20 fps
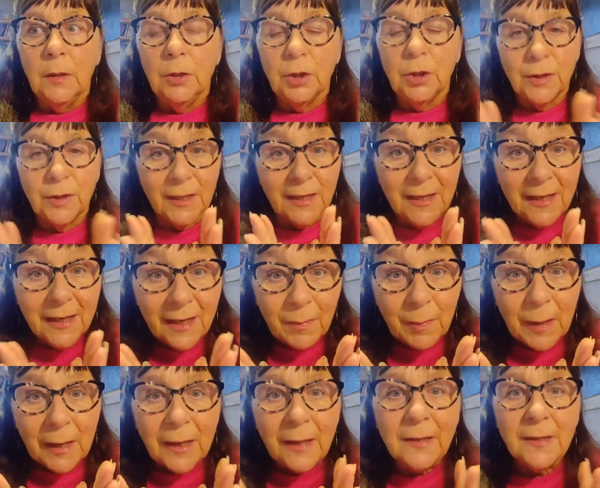just a little
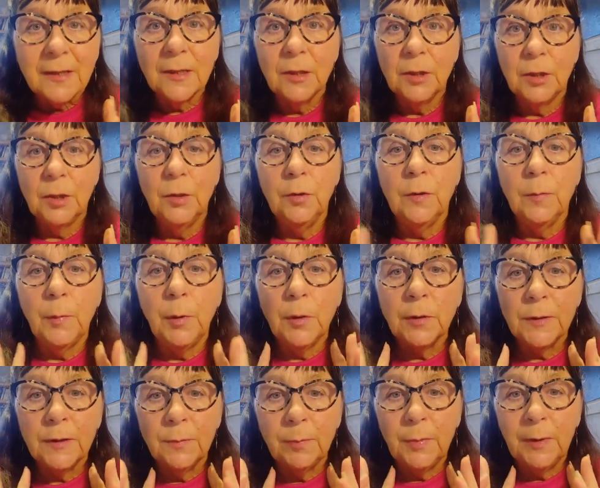bit to the
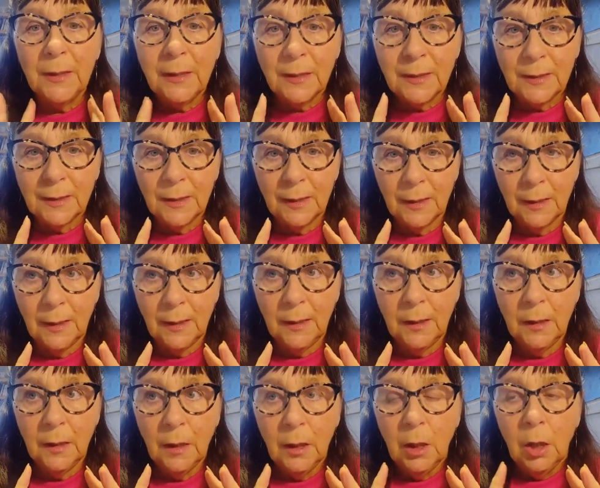
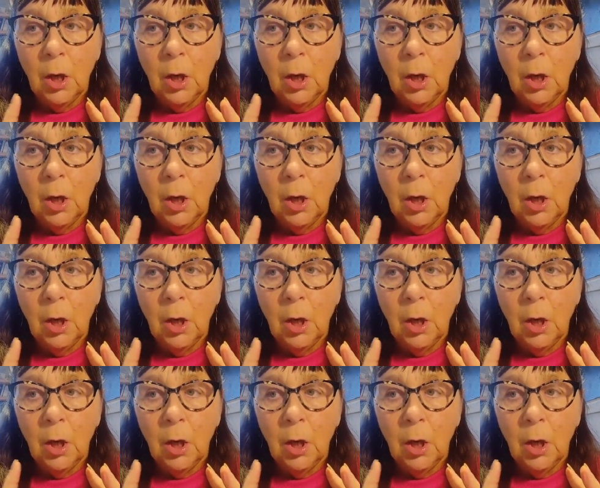possibility